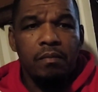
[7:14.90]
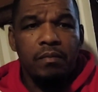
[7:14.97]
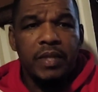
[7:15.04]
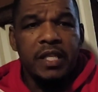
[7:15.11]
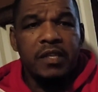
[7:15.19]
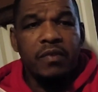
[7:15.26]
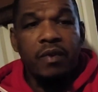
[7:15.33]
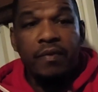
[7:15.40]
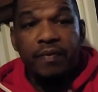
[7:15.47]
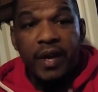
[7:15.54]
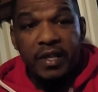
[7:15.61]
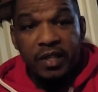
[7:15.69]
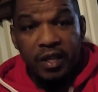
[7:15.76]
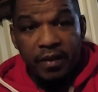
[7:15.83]
That's a
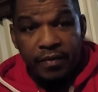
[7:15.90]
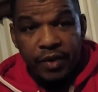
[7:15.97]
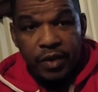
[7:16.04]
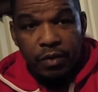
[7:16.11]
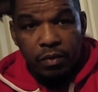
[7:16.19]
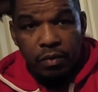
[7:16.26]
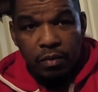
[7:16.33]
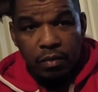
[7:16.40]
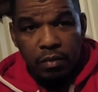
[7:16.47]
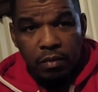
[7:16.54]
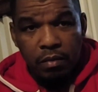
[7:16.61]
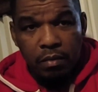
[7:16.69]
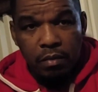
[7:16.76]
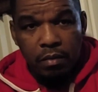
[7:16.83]
reflection of you.
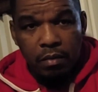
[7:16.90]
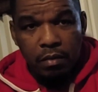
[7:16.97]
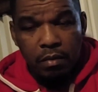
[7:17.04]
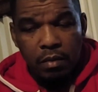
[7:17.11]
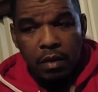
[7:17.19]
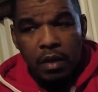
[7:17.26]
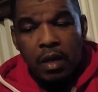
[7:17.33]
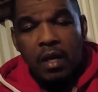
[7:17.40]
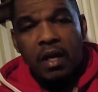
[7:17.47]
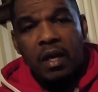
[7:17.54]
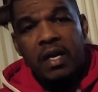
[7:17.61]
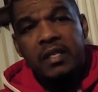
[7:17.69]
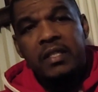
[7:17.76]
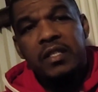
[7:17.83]

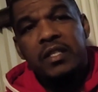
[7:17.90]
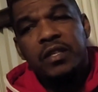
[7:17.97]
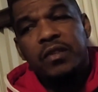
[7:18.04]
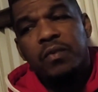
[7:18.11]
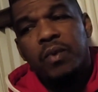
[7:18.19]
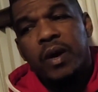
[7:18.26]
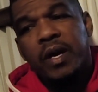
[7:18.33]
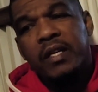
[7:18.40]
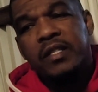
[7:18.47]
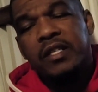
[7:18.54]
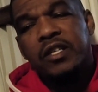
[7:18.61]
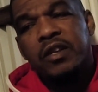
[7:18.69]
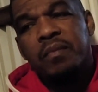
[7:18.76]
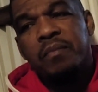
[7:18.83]
Listen to
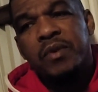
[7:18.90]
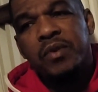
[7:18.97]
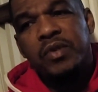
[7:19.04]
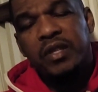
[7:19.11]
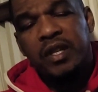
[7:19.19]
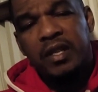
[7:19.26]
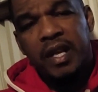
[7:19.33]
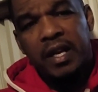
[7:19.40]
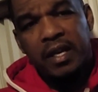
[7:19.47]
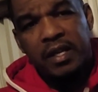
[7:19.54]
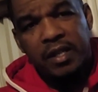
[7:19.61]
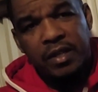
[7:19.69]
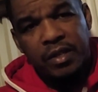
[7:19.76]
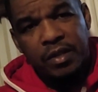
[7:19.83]
the music that they
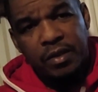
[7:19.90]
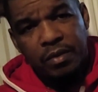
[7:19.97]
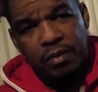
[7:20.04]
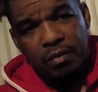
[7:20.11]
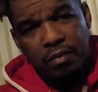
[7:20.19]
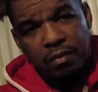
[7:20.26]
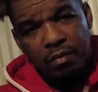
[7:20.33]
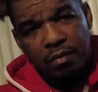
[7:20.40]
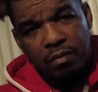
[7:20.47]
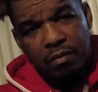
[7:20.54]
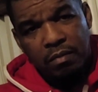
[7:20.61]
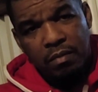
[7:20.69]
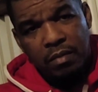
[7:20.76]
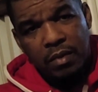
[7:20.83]
listen to.
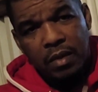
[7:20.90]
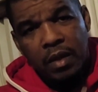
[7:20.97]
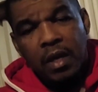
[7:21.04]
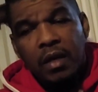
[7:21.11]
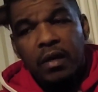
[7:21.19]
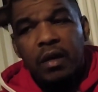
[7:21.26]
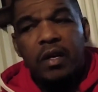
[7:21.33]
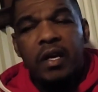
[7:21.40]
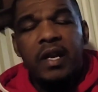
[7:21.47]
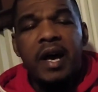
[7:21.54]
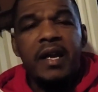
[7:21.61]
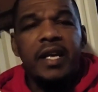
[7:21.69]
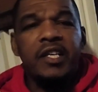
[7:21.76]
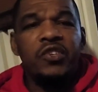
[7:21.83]
Look at
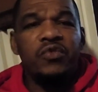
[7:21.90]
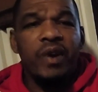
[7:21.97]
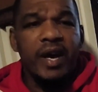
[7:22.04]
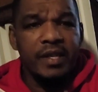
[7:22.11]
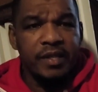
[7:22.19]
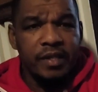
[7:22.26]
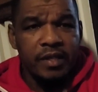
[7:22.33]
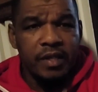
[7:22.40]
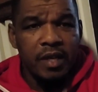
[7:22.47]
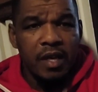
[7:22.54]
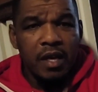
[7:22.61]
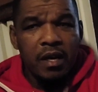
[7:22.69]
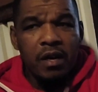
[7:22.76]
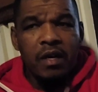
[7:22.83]
how they dress.
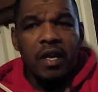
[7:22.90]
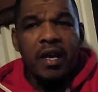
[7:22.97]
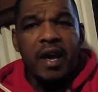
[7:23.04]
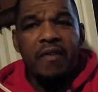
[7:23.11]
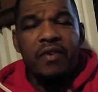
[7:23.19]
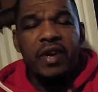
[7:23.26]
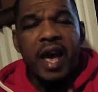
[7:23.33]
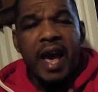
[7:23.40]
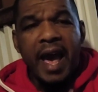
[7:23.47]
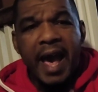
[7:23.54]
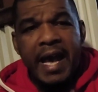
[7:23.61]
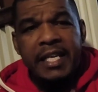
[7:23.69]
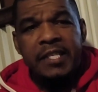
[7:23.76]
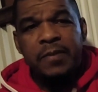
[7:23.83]
Look at every
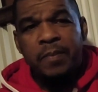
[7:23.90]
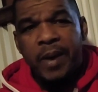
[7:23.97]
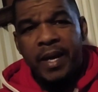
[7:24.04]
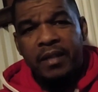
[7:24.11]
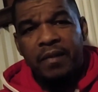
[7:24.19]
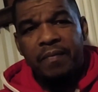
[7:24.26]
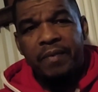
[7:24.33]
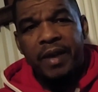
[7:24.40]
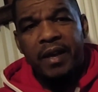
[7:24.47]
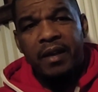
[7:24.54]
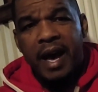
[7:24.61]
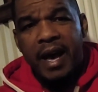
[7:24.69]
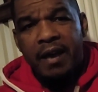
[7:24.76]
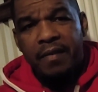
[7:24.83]
aspect of their
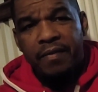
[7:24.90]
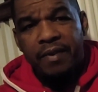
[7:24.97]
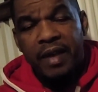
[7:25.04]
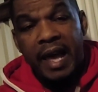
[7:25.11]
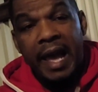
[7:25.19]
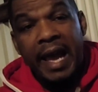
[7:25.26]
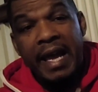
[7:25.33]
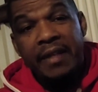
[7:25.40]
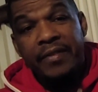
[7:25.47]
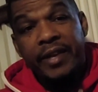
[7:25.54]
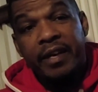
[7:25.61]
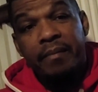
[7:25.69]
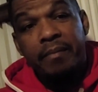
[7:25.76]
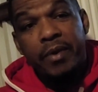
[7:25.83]
life and the
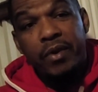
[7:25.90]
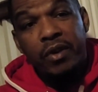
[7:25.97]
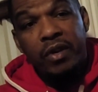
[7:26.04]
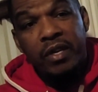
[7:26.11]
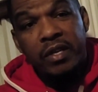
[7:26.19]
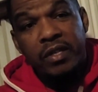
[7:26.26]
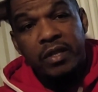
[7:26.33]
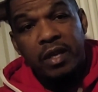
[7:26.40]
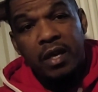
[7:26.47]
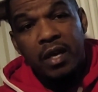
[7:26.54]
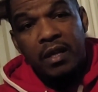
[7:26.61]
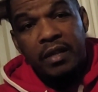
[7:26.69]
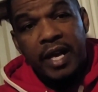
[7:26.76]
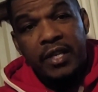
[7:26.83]
communities
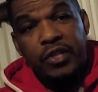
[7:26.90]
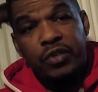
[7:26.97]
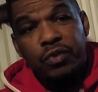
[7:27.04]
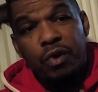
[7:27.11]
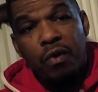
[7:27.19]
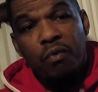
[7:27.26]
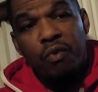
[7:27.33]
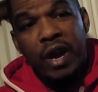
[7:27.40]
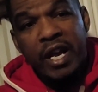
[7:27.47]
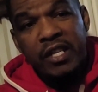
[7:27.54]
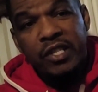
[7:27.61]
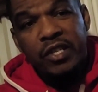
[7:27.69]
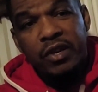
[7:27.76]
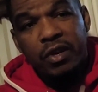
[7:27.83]
that you are
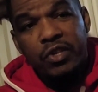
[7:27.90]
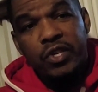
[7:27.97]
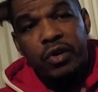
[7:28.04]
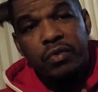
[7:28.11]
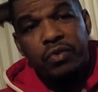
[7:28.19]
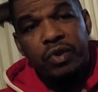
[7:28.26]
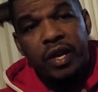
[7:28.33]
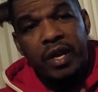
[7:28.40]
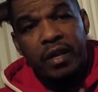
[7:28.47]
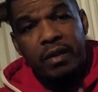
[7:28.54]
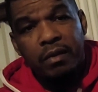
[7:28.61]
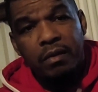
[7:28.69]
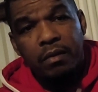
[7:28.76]
raising your children in.